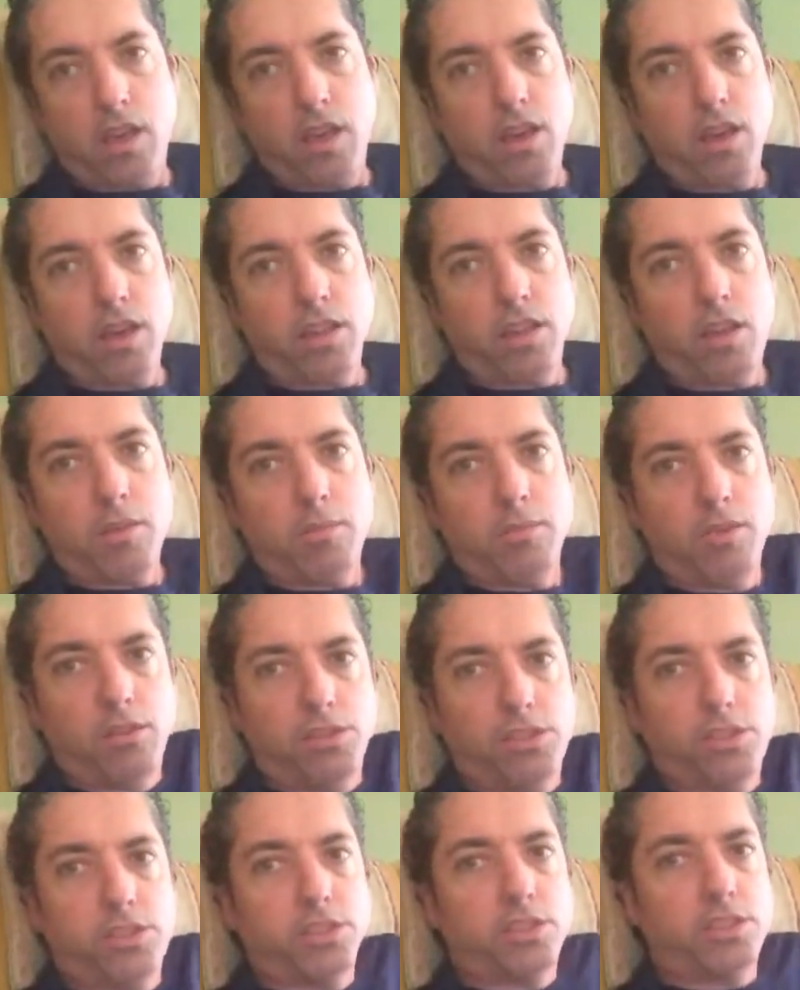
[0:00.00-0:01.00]
the
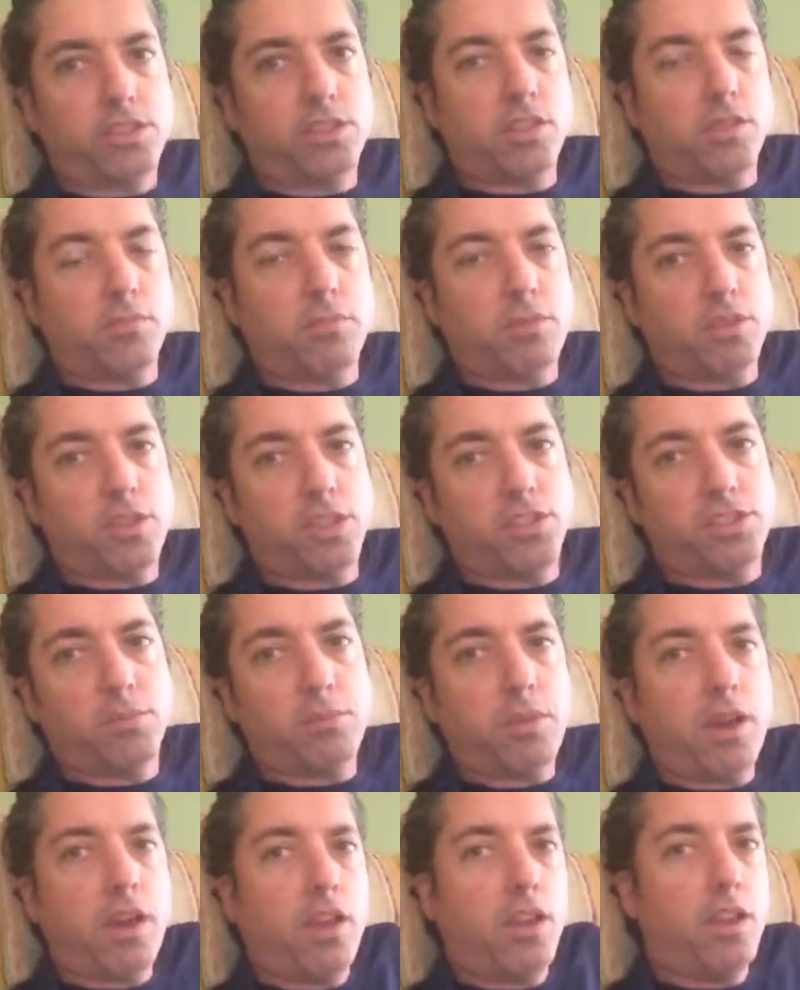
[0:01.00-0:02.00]
hypnosis that
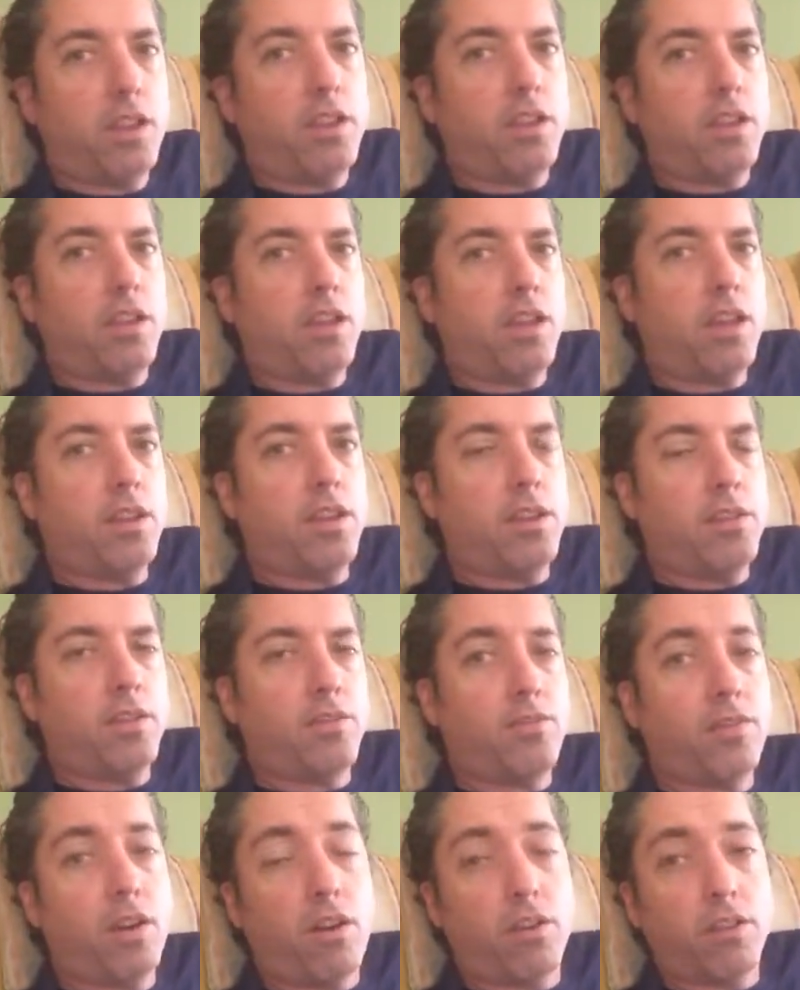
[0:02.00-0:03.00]
participated and that had
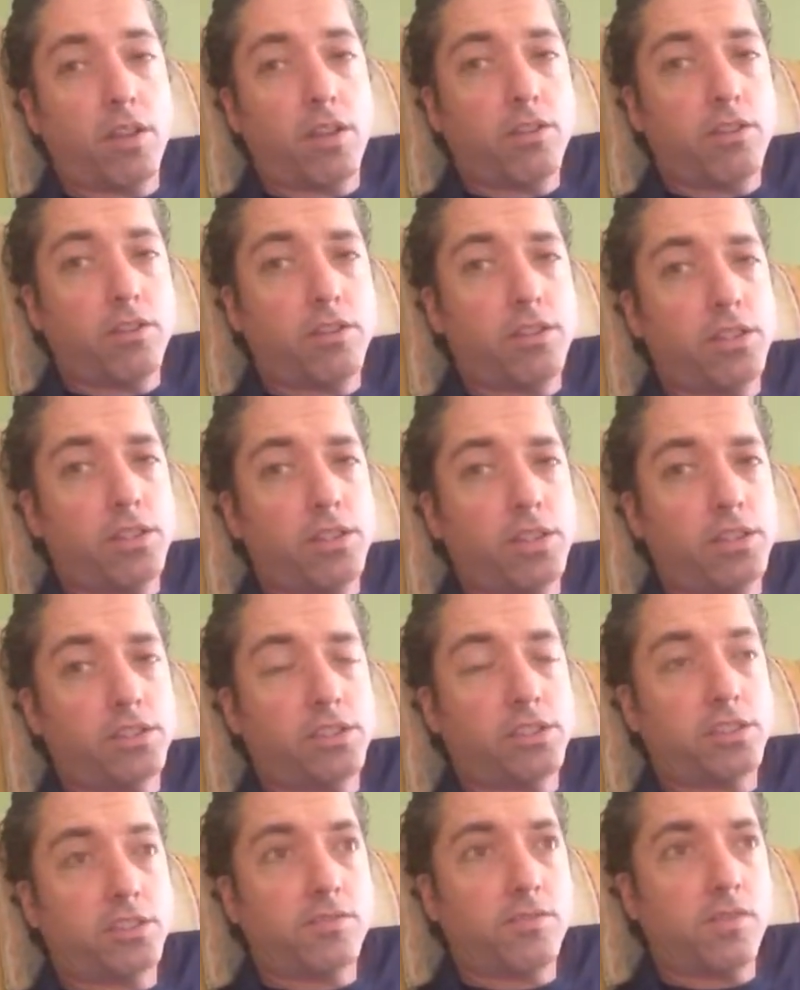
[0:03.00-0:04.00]
fallen under
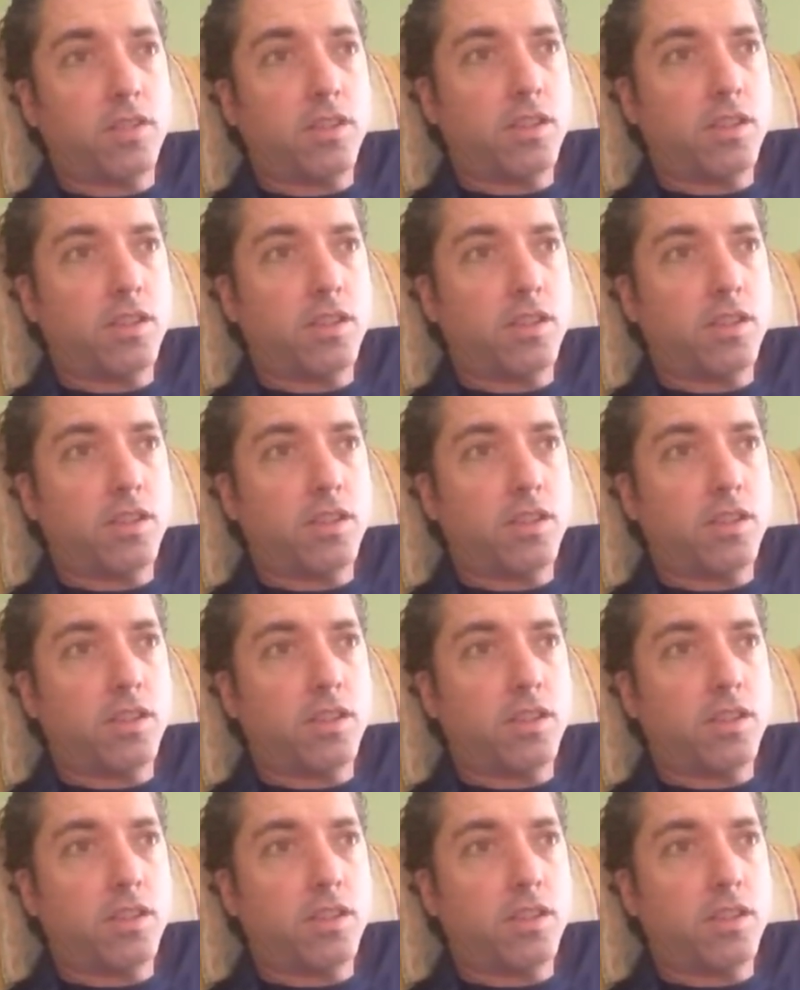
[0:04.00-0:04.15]
his